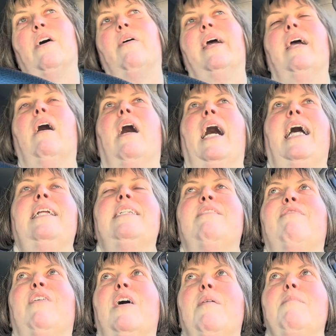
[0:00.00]
Oh, I got
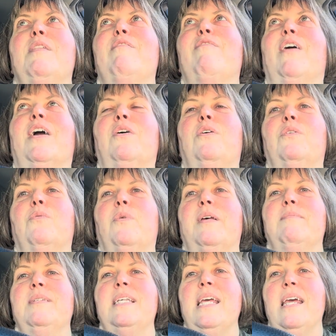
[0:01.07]
from the Freckled
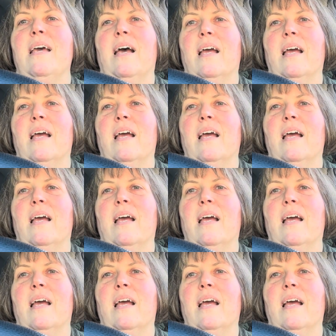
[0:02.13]
Whimsy,